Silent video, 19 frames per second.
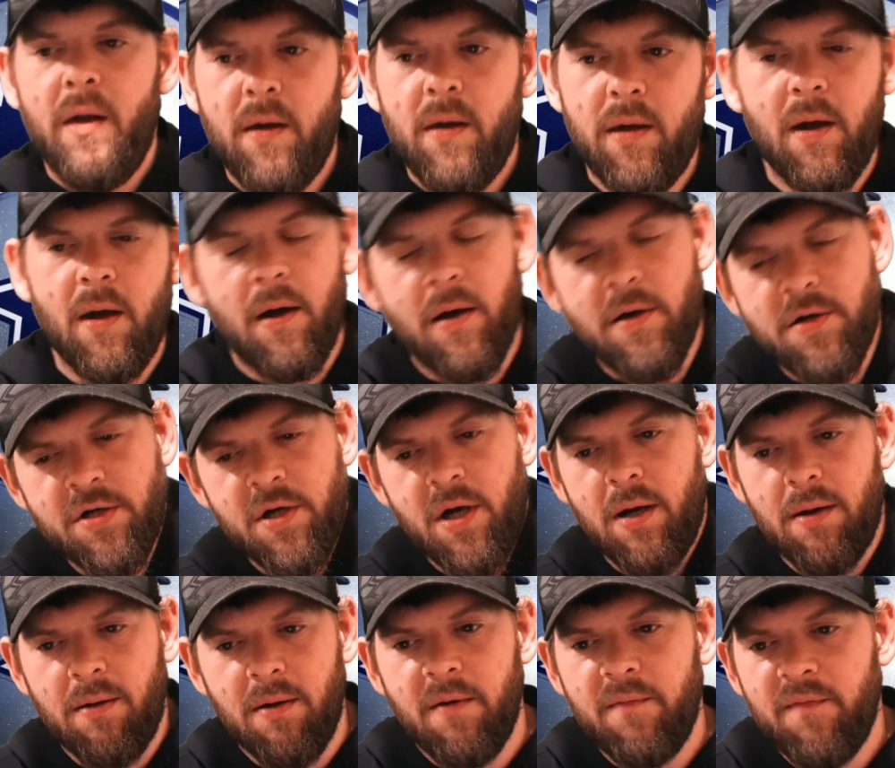gosh,
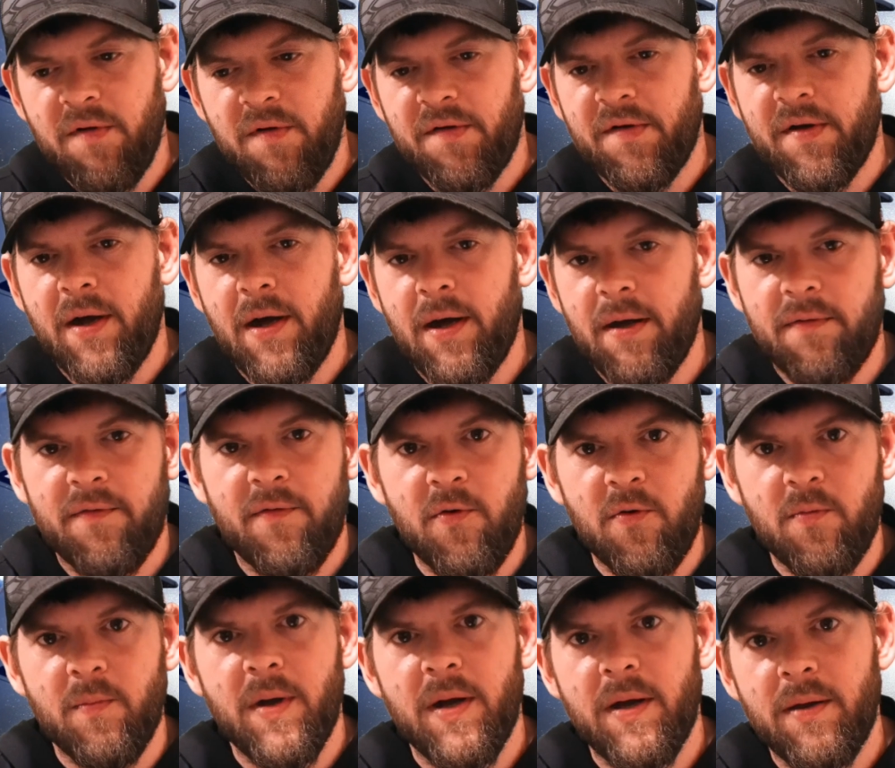I love this guy
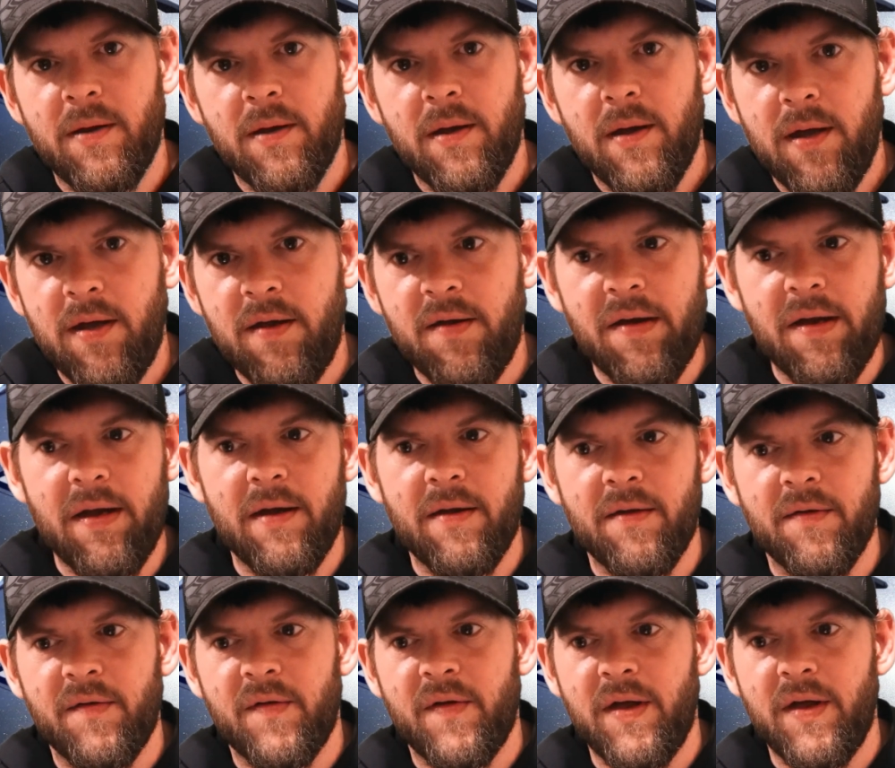too, man. He
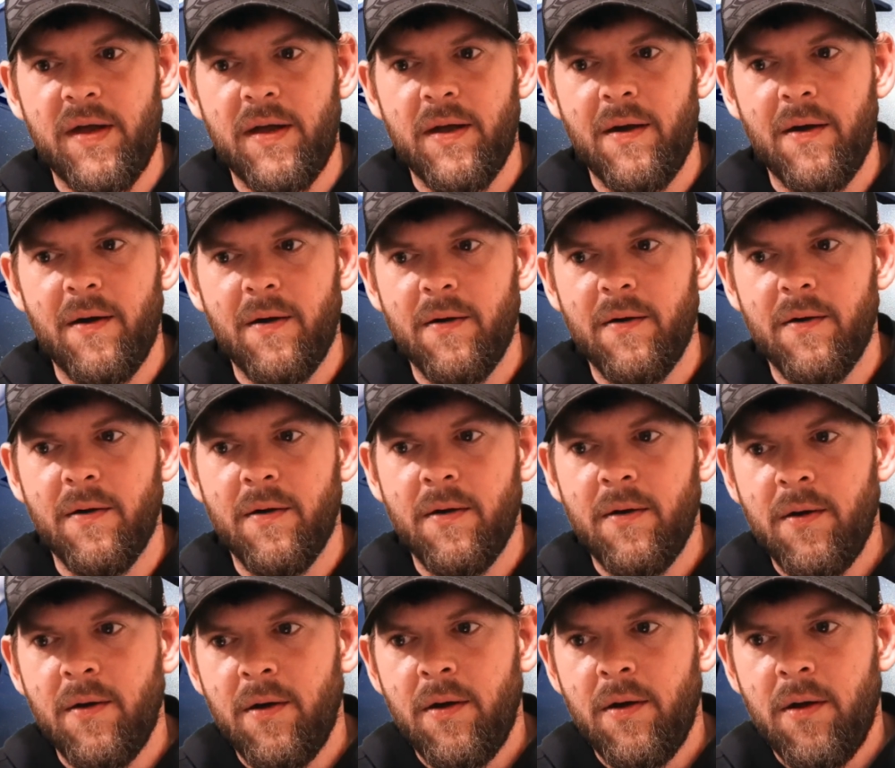is the
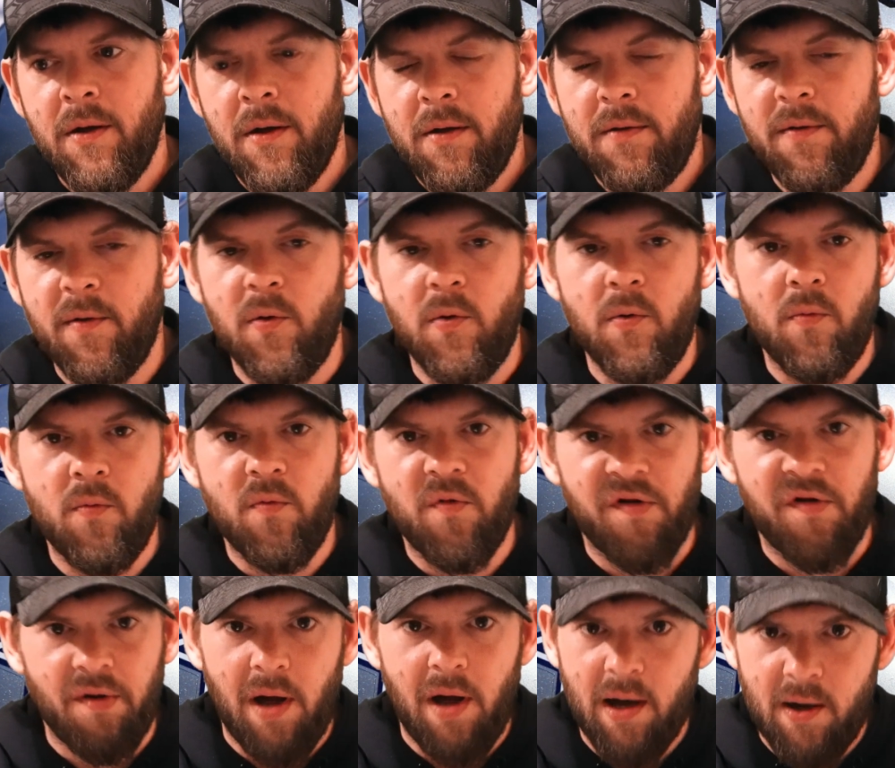new
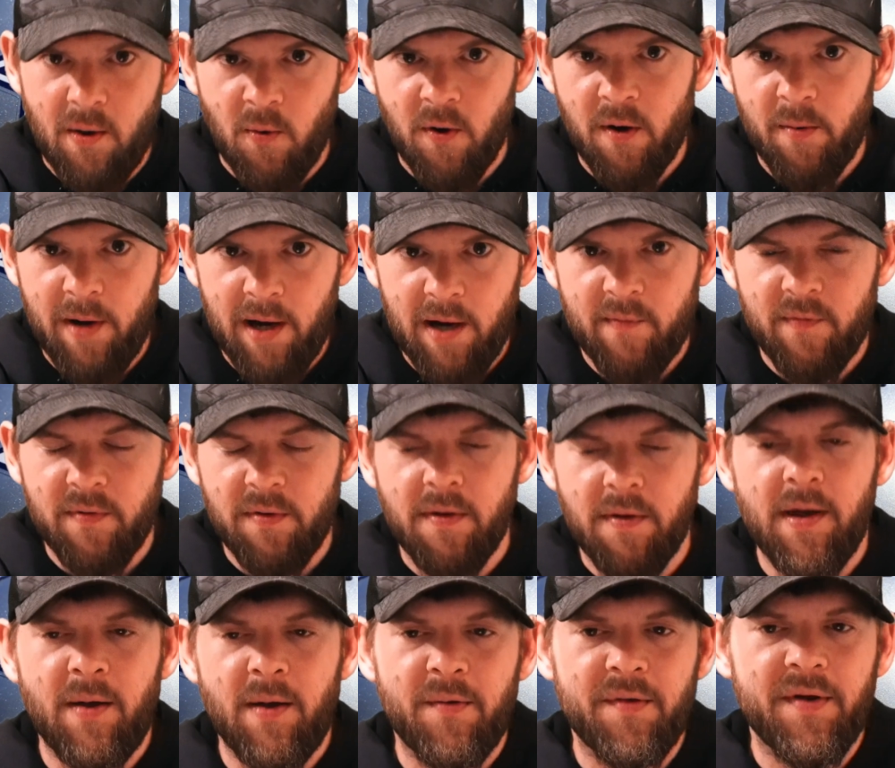slot cornerback for the Dallas